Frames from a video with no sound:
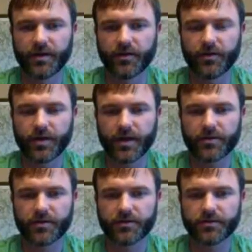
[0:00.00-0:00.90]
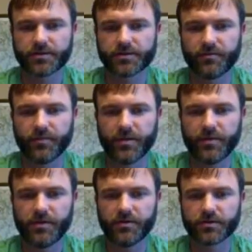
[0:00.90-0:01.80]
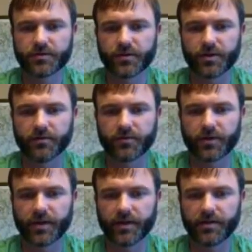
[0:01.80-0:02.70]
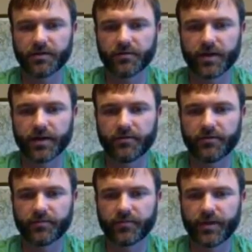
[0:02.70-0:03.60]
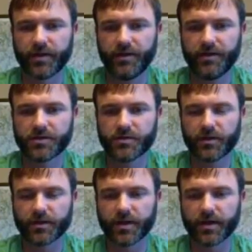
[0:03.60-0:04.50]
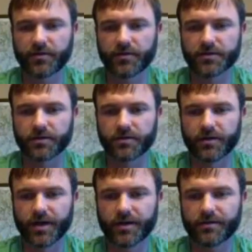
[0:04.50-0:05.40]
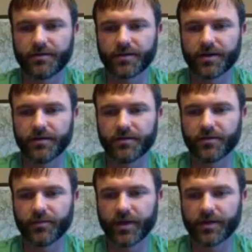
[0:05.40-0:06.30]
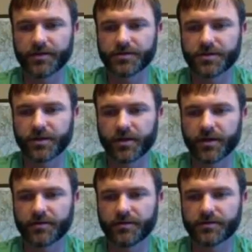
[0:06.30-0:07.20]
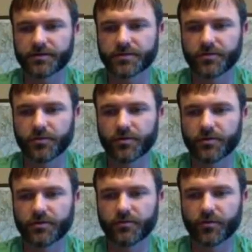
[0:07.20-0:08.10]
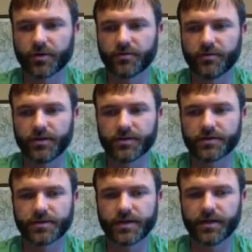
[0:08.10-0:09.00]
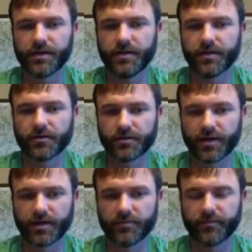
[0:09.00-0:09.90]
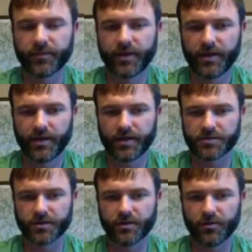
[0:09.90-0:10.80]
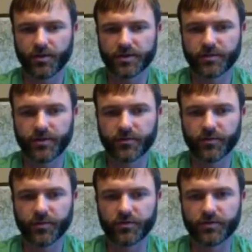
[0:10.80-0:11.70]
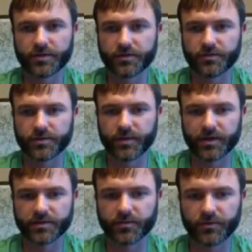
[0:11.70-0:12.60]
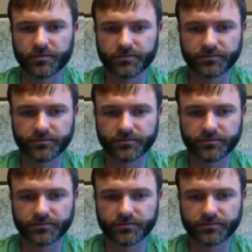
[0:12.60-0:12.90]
Though catheters may be used for comfort at end of life, indwelling catheters are not indicated to manage incontinence or for convenience at any other time and should always be removed as soon as possible.